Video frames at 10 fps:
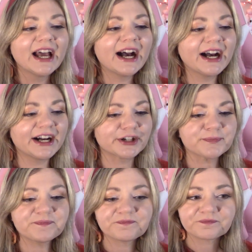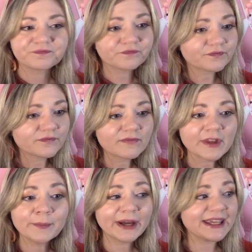
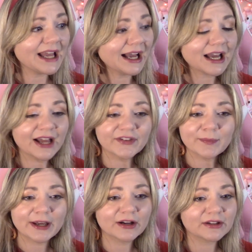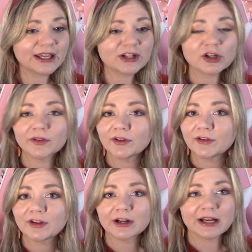But yeah, guys, apparently Choso
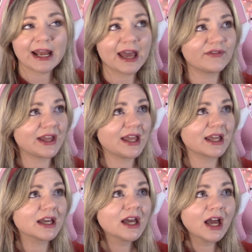started having